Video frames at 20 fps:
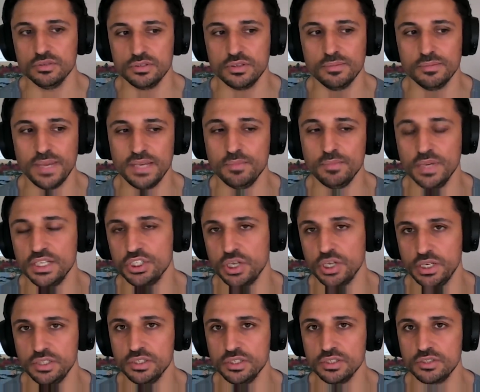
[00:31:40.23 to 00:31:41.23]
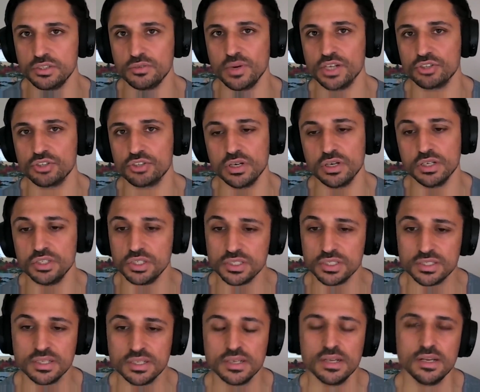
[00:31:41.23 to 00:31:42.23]
to make big changes to our
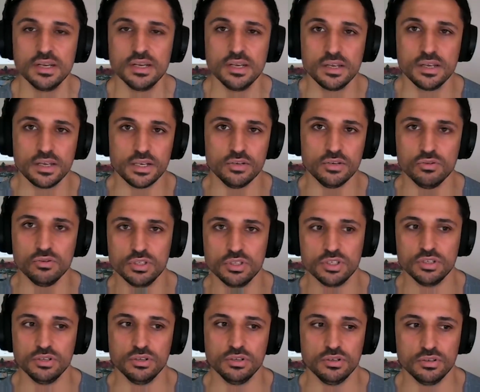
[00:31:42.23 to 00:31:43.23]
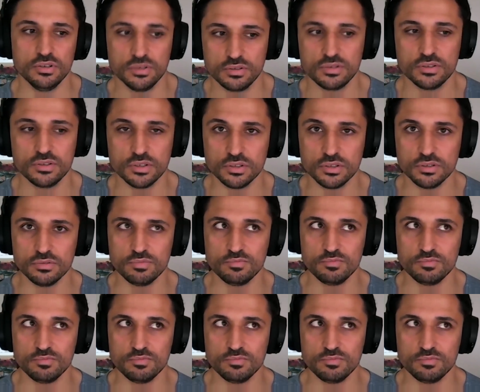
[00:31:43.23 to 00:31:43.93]
strategies in order to to